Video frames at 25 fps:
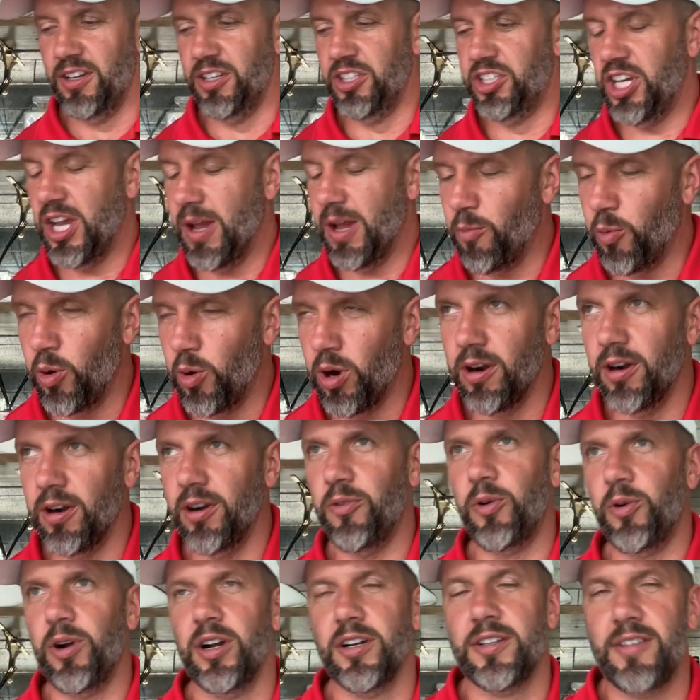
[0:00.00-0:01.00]
Jim,
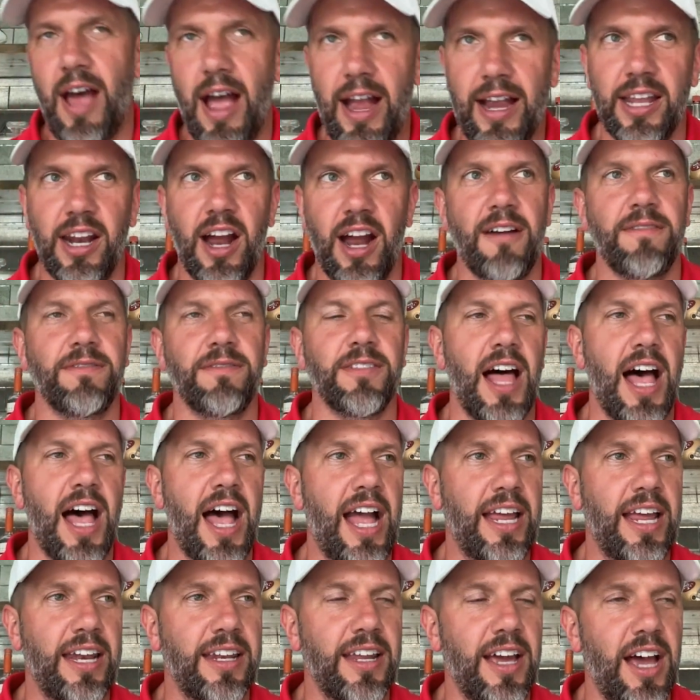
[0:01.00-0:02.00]
we're talking
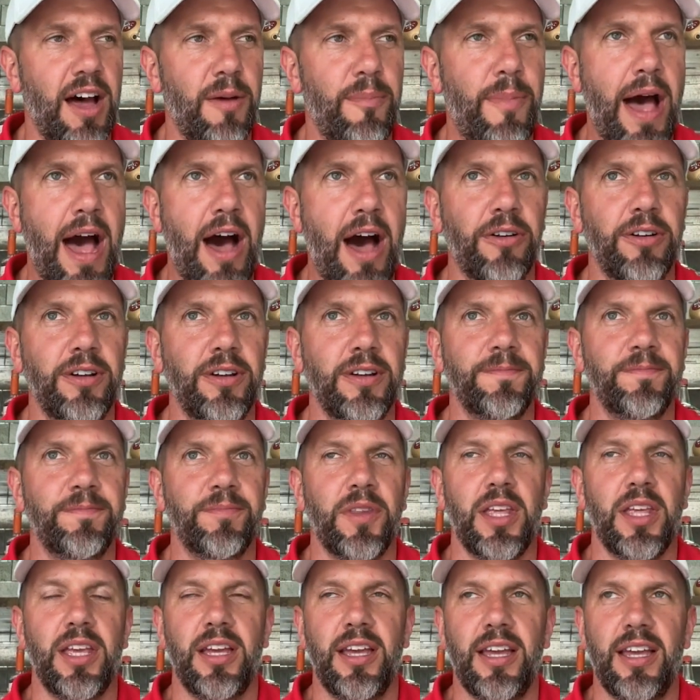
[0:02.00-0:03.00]
offline about
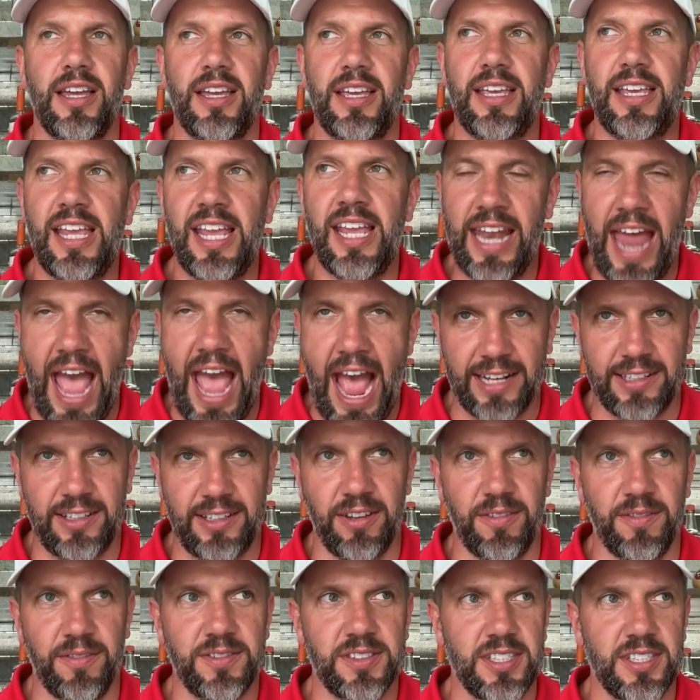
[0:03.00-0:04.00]

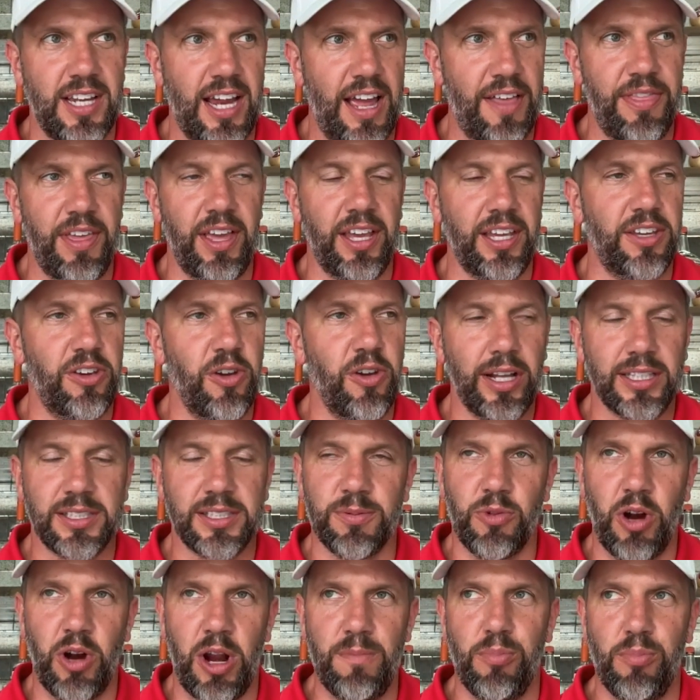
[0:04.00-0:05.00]
inactives. I think you had
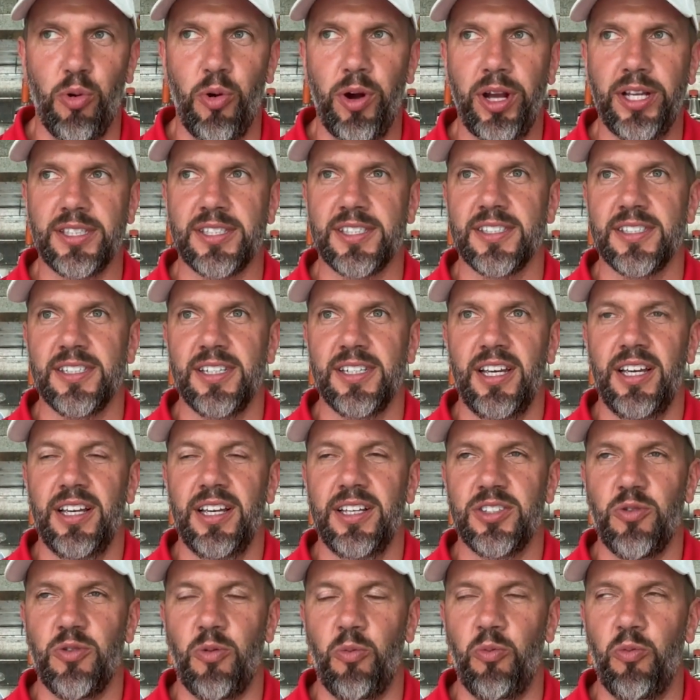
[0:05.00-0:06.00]
some great points.
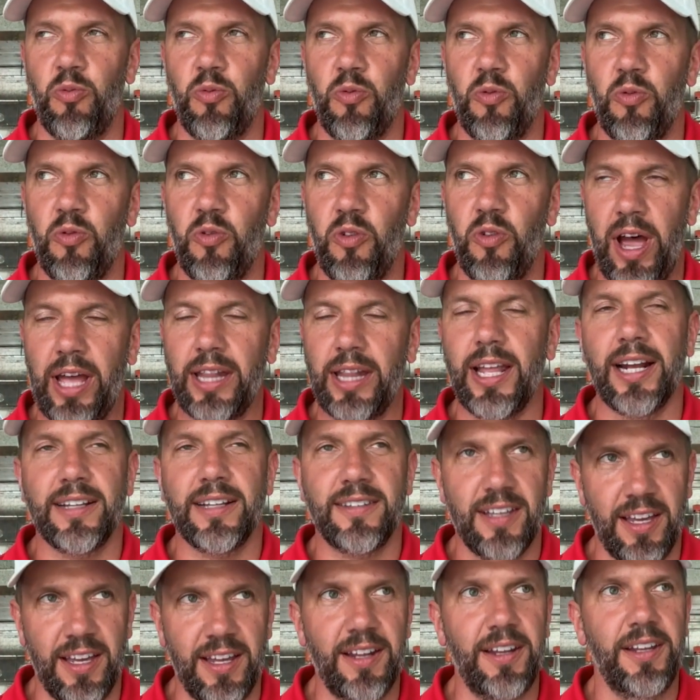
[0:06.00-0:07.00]
So I'd like
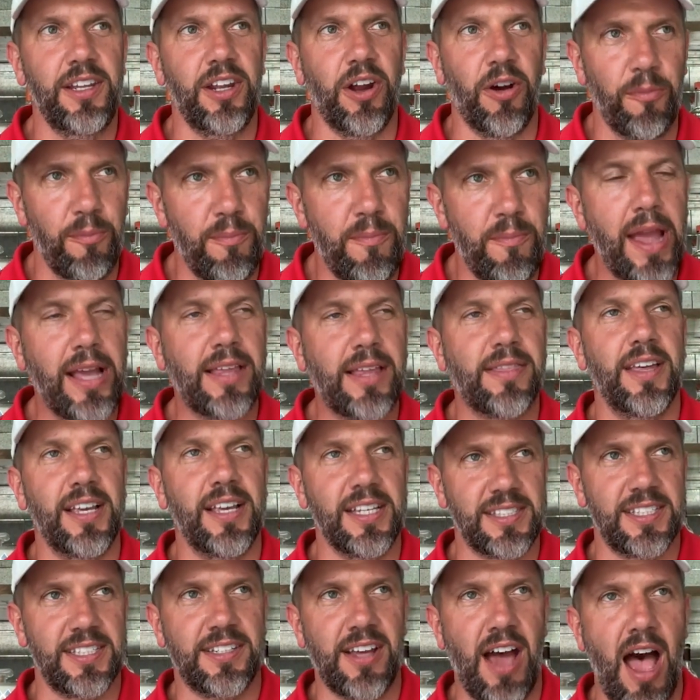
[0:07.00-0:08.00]
to, make
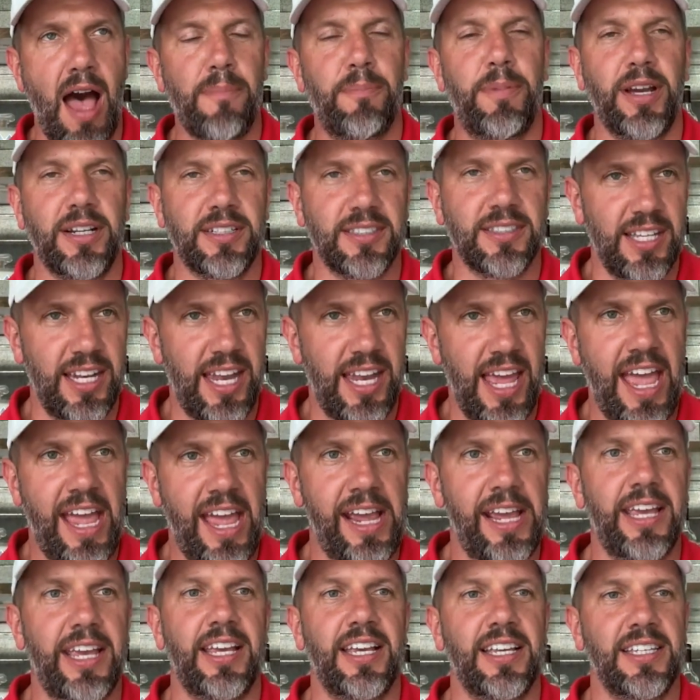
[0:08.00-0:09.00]
this a topic
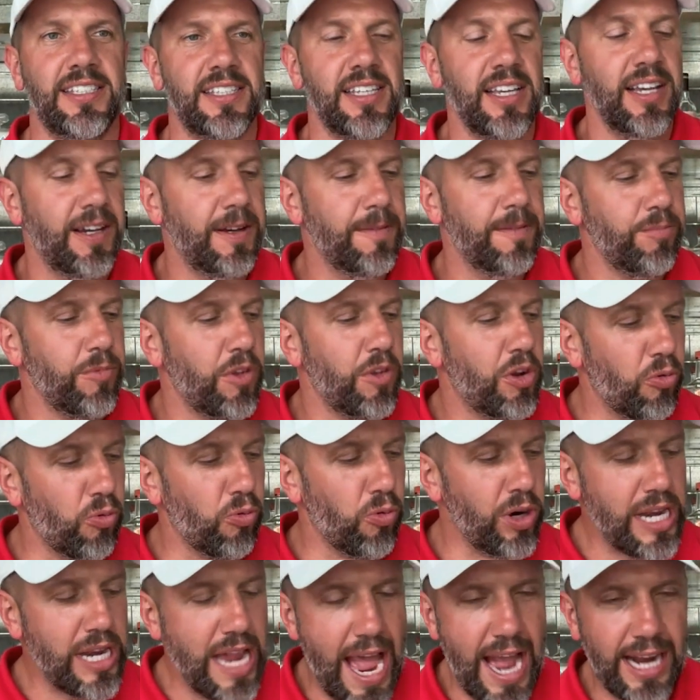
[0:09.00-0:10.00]
today is
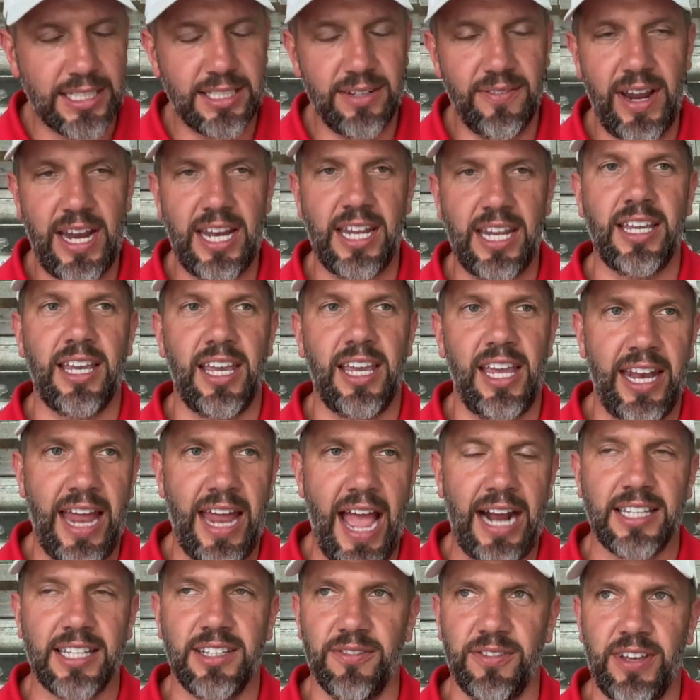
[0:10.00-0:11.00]
reactivating
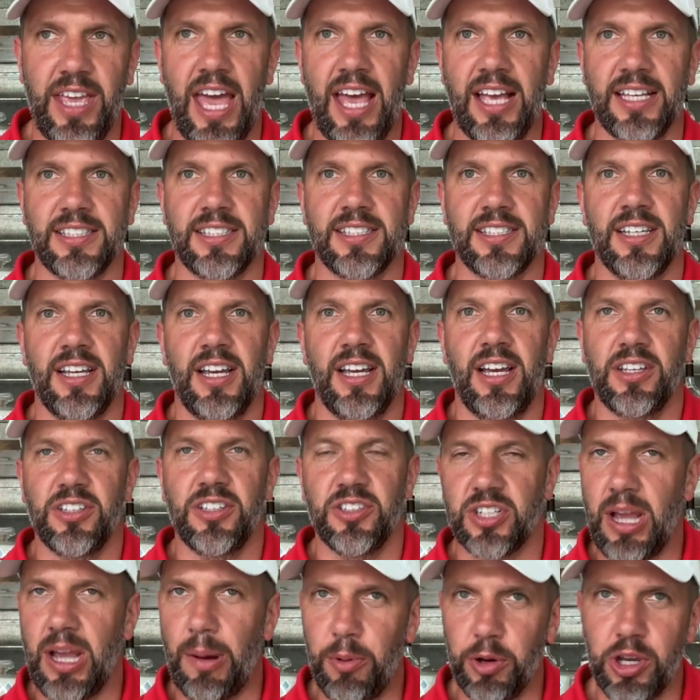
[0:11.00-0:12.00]
inactive guests. There's
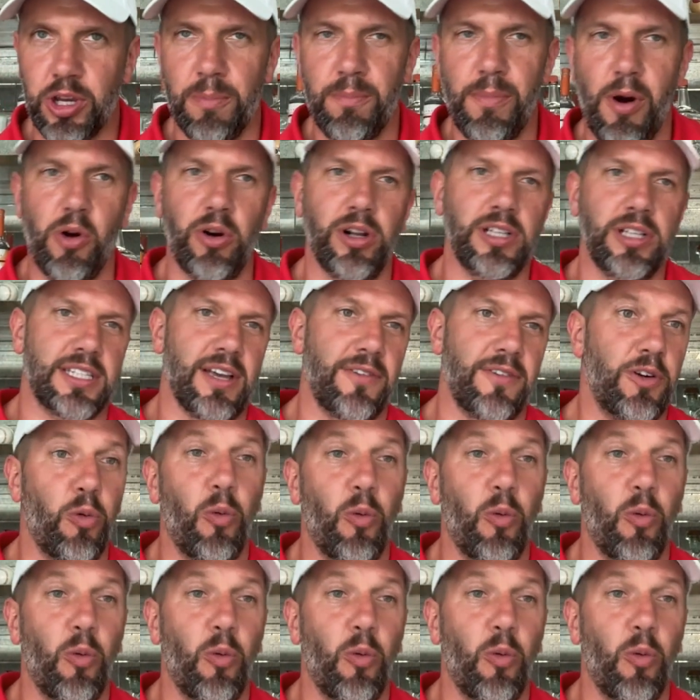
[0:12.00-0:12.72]
a couple components of it.